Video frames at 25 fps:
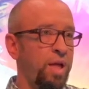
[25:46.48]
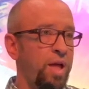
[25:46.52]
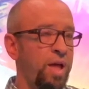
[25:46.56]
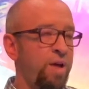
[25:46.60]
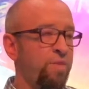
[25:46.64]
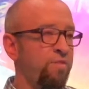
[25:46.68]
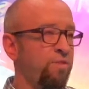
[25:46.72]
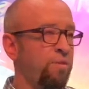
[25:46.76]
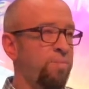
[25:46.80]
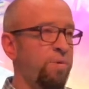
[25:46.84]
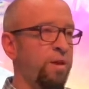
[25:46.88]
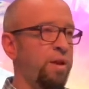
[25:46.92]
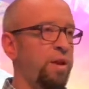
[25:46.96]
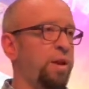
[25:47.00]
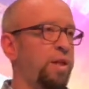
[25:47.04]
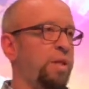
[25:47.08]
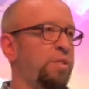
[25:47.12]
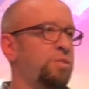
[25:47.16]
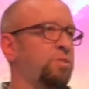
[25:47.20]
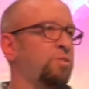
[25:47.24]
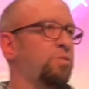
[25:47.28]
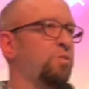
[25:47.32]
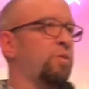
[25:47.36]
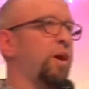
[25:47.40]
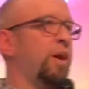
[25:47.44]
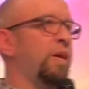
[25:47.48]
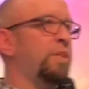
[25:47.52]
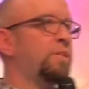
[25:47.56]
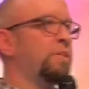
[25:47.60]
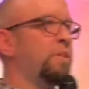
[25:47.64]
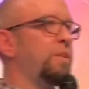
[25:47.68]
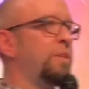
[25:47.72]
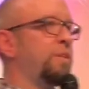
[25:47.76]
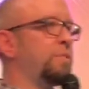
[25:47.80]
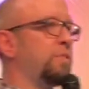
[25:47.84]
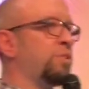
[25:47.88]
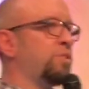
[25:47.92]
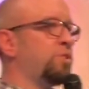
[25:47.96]
Everybody needs Christ,
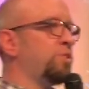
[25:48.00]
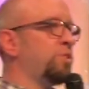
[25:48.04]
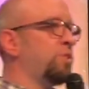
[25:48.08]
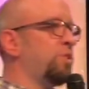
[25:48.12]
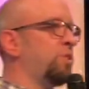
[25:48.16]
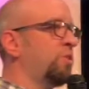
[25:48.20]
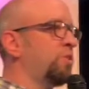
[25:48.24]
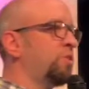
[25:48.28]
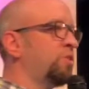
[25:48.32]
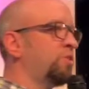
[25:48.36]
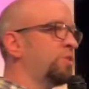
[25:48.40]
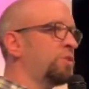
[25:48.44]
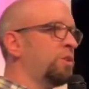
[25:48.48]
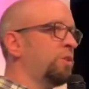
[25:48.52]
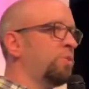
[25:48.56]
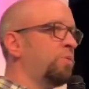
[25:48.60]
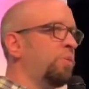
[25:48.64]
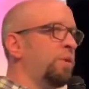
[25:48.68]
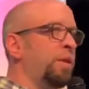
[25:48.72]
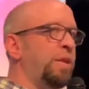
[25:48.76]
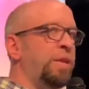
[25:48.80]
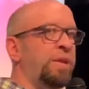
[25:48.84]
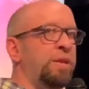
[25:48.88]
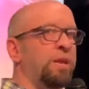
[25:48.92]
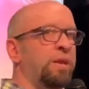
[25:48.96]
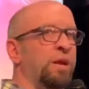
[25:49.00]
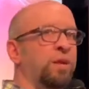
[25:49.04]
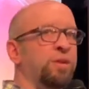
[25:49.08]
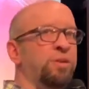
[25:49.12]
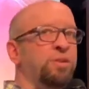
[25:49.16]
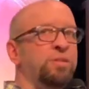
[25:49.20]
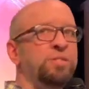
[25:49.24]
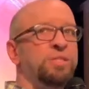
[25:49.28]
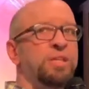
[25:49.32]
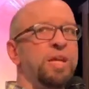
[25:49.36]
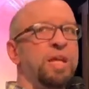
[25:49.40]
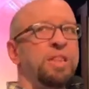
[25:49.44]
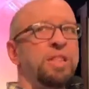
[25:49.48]
and as a church, we need to
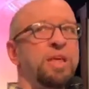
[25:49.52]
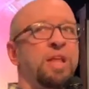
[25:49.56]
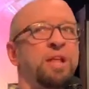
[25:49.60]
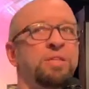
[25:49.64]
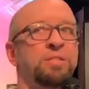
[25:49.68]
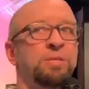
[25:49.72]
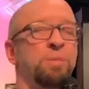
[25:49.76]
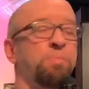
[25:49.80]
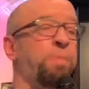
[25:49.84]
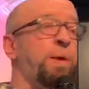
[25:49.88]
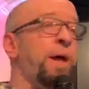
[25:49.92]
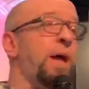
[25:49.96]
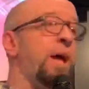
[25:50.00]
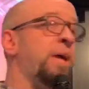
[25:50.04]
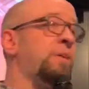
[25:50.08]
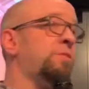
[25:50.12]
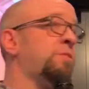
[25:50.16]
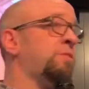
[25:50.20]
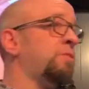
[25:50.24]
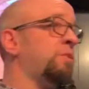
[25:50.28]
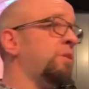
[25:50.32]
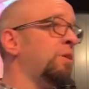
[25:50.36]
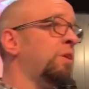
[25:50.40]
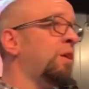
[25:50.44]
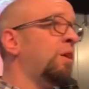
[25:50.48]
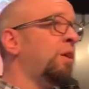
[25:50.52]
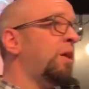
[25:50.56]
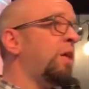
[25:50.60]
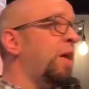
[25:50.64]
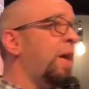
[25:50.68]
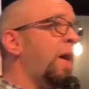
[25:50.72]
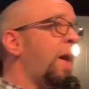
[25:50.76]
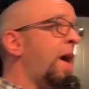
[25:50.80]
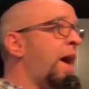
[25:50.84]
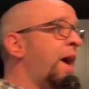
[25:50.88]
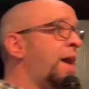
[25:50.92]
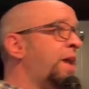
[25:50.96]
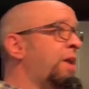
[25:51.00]
understand that. As a pastor,
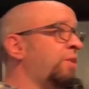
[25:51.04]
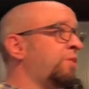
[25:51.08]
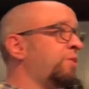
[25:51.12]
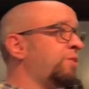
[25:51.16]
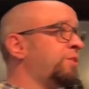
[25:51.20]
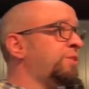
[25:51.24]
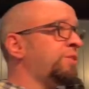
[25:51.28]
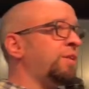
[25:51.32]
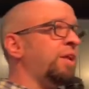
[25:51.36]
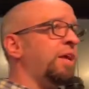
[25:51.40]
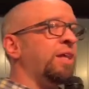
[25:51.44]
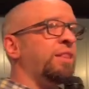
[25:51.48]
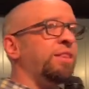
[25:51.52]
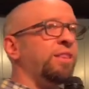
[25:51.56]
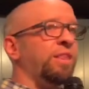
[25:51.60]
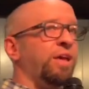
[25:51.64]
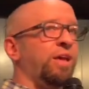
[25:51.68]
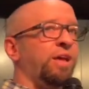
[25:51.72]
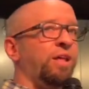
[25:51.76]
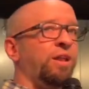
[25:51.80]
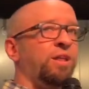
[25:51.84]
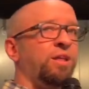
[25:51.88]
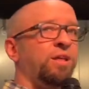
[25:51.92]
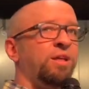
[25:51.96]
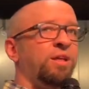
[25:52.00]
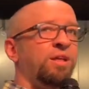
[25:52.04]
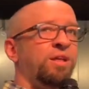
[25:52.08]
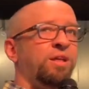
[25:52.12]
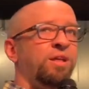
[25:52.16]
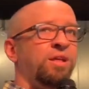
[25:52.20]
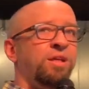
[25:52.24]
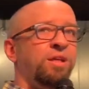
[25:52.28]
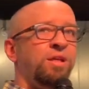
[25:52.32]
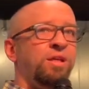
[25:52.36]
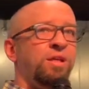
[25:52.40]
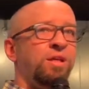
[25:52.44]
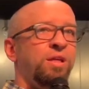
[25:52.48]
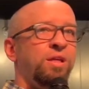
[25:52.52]
I understand that.
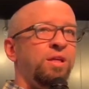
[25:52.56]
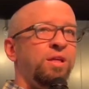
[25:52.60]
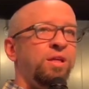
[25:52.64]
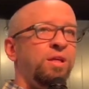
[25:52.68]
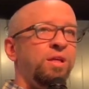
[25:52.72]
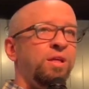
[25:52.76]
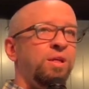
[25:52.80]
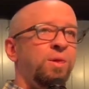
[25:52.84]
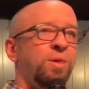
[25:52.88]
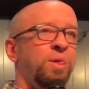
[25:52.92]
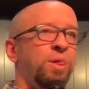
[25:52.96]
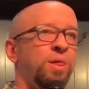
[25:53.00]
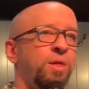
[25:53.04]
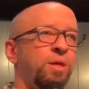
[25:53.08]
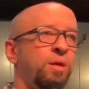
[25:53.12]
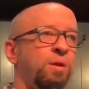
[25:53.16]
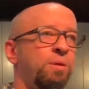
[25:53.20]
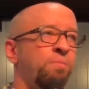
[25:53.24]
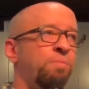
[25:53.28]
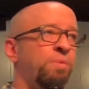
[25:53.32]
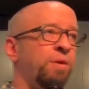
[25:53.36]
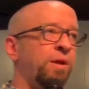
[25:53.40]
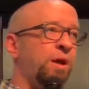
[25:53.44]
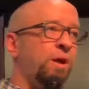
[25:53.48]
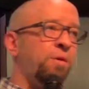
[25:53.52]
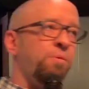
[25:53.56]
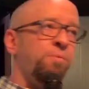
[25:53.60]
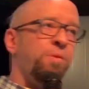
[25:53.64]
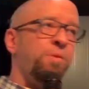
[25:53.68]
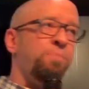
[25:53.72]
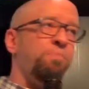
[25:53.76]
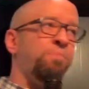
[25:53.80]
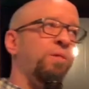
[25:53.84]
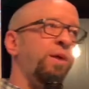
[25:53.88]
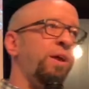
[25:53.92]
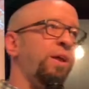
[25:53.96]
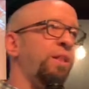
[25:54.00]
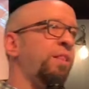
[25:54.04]
But I'm going to be
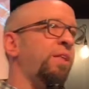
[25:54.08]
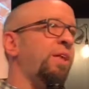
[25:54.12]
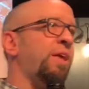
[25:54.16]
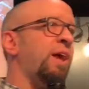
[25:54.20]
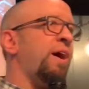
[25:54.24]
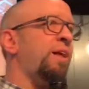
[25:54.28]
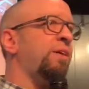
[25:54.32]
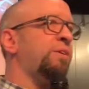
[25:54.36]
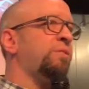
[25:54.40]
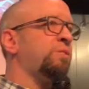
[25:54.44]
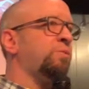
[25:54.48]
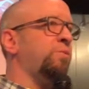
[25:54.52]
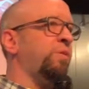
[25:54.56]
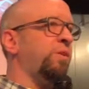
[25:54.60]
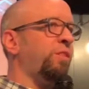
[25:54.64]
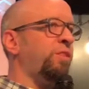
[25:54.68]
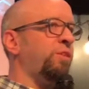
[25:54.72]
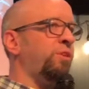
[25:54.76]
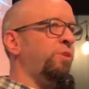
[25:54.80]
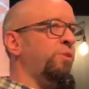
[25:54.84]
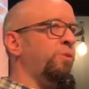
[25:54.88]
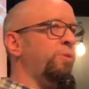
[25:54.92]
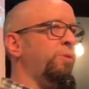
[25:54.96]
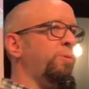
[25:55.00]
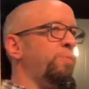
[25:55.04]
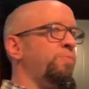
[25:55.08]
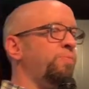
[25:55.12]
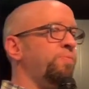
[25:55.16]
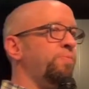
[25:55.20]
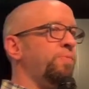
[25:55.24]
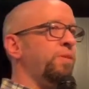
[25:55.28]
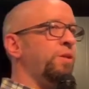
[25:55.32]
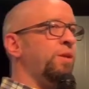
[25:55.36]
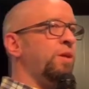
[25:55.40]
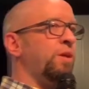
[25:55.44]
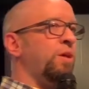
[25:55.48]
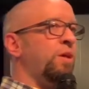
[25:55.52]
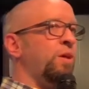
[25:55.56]
blatantly honest with you
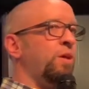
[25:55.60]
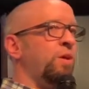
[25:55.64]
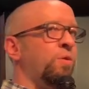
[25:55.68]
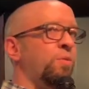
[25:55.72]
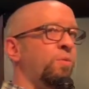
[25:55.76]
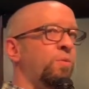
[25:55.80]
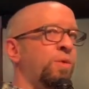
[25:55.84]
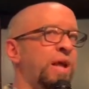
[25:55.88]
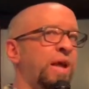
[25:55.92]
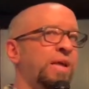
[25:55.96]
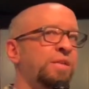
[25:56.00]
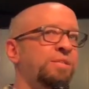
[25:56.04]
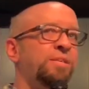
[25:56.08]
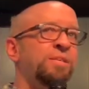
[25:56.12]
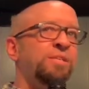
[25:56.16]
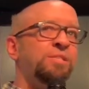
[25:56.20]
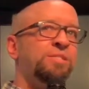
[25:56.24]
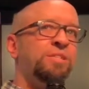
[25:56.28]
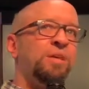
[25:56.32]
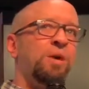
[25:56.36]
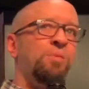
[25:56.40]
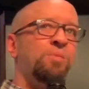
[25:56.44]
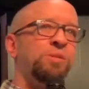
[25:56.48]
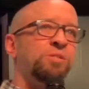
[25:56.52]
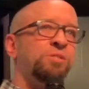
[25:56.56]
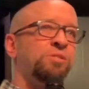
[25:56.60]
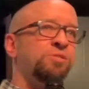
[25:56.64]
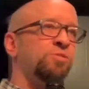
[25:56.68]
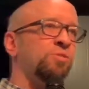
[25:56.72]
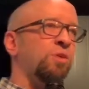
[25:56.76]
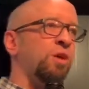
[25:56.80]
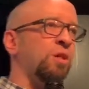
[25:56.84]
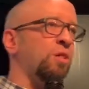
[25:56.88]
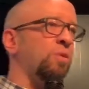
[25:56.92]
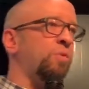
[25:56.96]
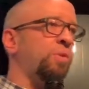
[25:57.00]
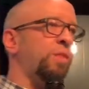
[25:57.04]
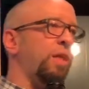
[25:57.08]
when I see someone
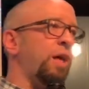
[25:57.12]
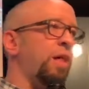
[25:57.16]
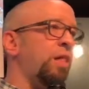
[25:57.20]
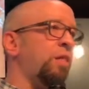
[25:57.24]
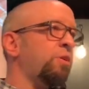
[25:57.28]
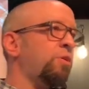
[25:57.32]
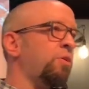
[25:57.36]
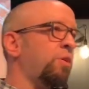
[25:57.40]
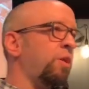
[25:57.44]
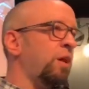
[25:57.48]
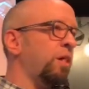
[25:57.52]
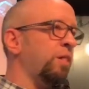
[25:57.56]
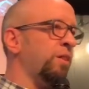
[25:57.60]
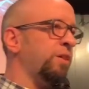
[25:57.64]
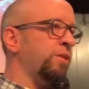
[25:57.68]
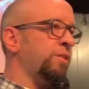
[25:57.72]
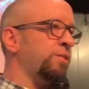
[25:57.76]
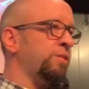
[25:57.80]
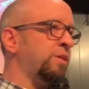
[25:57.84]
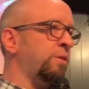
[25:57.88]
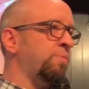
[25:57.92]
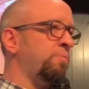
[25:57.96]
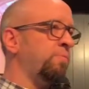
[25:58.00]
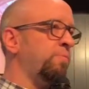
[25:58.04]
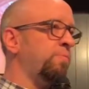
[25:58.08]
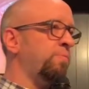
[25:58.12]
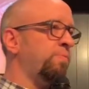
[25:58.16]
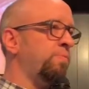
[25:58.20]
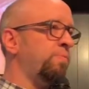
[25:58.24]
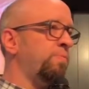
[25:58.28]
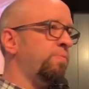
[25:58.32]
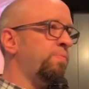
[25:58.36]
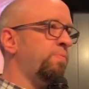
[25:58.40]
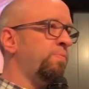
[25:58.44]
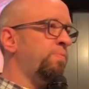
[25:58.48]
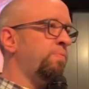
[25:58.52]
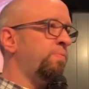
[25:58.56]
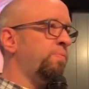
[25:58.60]
struggling with alcoholism
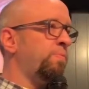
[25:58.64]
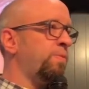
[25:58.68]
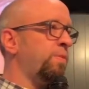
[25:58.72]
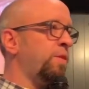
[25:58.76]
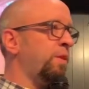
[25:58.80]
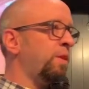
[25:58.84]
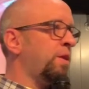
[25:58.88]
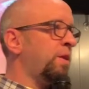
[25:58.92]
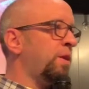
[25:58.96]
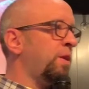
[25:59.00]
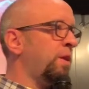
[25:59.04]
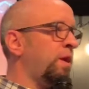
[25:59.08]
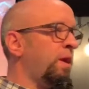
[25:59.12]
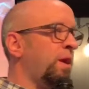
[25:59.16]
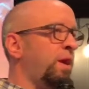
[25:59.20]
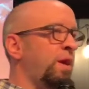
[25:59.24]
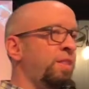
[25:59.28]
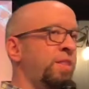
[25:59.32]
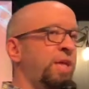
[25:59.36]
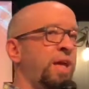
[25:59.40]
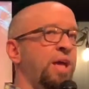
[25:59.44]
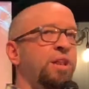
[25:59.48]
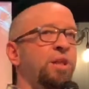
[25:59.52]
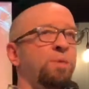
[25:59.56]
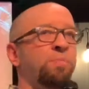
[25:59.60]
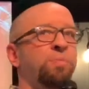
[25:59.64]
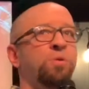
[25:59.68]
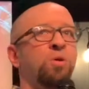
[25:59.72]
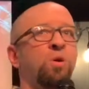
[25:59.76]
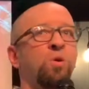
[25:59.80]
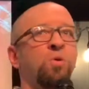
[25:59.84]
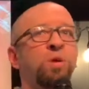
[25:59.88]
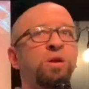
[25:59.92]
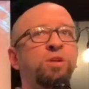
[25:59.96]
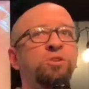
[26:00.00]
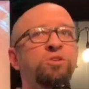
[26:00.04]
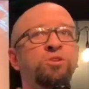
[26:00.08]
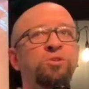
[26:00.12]
and they end up
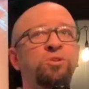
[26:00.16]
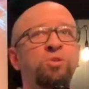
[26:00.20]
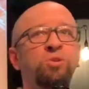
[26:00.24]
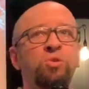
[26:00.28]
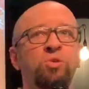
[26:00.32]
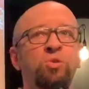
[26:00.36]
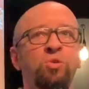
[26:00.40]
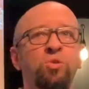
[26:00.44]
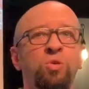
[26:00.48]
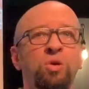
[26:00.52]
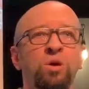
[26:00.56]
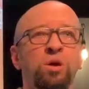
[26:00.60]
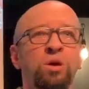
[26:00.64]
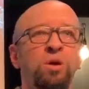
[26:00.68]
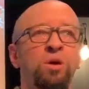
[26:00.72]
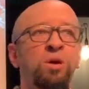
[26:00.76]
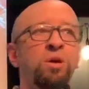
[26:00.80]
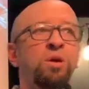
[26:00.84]
going to